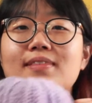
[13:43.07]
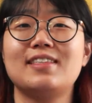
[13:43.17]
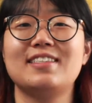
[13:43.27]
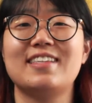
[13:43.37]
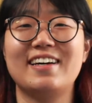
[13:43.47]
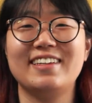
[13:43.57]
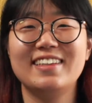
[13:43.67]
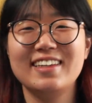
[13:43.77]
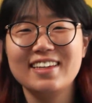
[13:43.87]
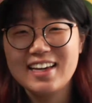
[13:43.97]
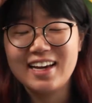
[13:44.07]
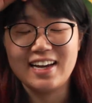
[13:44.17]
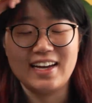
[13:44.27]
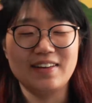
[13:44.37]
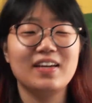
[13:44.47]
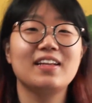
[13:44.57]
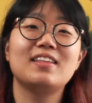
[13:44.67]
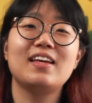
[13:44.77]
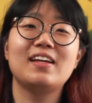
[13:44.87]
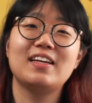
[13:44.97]
design.
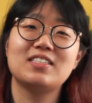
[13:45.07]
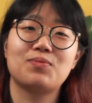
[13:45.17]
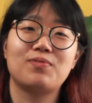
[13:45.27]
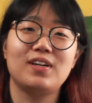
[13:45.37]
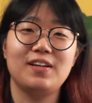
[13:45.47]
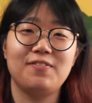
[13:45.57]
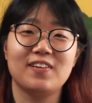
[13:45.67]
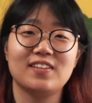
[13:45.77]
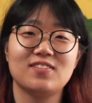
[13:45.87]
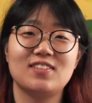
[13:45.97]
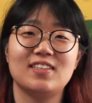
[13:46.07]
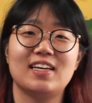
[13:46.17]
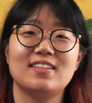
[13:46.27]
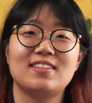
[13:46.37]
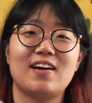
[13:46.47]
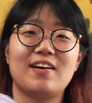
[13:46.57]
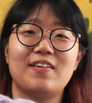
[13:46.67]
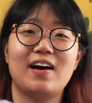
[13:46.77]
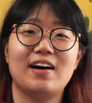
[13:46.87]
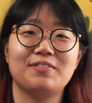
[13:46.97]
It is really fun to knit, so
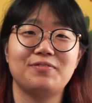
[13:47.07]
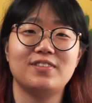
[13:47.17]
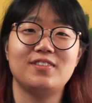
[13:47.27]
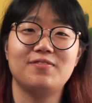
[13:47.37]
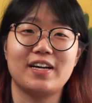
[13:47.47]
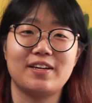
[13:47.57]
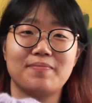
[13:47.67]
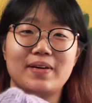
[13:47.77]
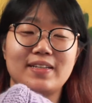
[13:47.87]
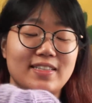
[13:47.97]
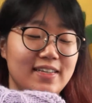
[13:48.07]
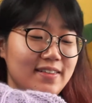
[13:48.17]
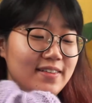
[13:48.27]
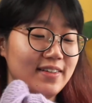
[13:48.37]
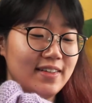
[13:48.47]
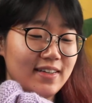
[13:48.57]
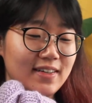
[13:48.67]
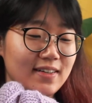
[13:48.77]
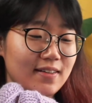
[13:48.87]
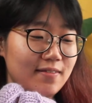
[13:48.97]
I would recommend it.
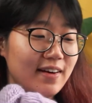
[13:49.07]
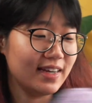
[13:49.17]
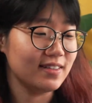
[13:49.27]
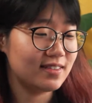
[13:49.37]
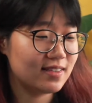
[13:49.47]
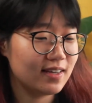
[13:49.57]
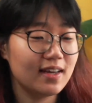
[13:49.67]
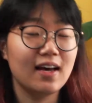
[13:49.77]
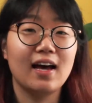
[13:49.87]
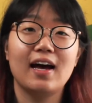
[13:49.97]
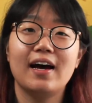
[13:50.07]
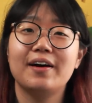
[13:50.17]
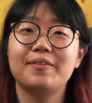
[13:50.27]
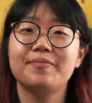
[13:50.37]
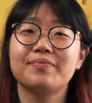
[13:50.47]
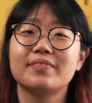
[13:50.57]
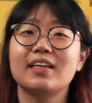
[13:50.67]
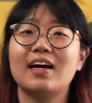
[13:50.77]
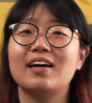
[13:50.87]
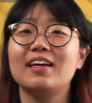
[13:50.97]
Right,
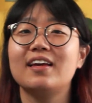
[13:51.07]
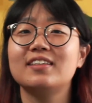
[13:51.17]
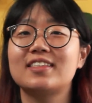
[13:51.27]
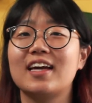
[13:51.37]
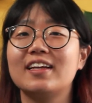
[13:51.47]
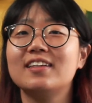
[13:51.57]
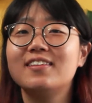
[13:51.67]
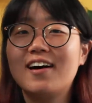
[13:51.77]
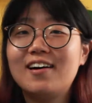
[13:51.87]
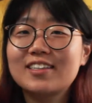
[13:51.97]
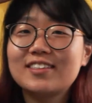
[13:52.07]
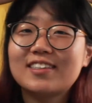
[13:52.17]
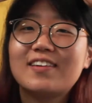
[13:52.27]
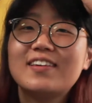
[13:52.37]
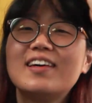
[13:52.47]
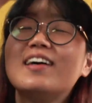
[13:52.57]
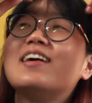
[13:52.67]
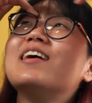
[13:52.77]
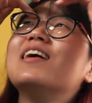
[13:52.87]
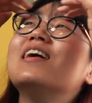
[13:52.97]
it's getting dark, so
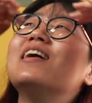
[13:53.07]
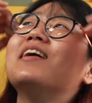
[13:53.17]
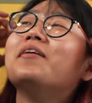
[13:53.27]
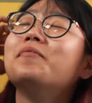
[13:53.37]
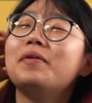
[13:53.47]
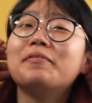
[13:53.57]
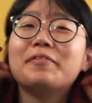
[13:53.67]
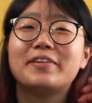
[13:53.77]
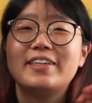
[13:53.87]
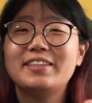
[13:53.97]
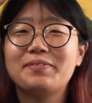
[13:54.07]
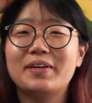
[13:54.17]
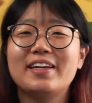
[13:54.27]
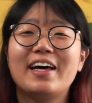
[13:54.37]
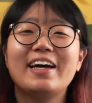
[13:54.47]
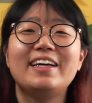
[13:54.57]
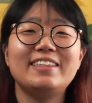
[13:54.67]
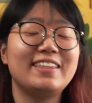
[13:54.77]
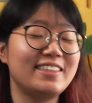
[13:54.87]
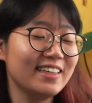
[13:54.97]
I'm a bit worried about
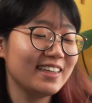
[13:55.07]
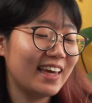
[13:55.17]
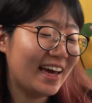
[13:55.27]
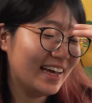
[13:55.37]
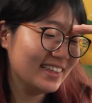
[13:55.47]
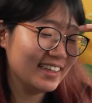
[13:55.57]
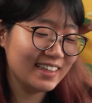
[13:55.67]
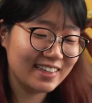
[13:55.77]
light again.